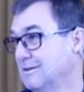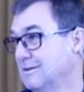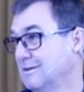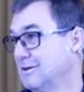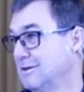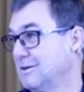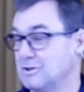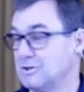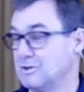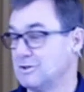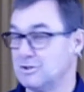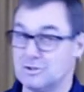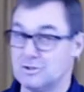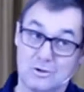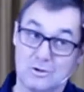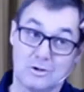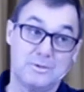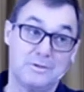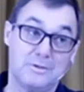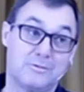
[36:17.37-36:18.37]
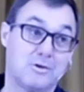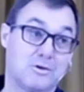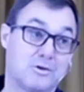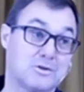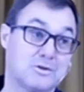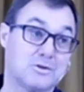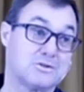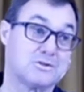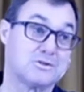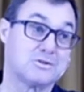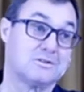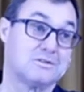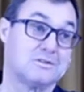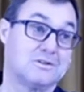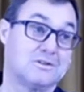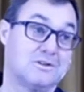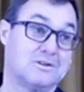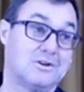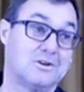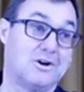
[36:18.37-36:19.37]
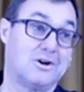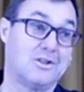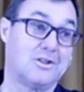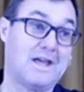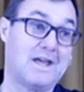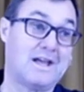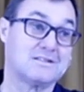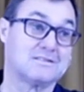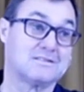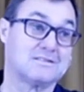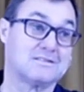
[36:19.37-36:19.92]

to not be focused on that.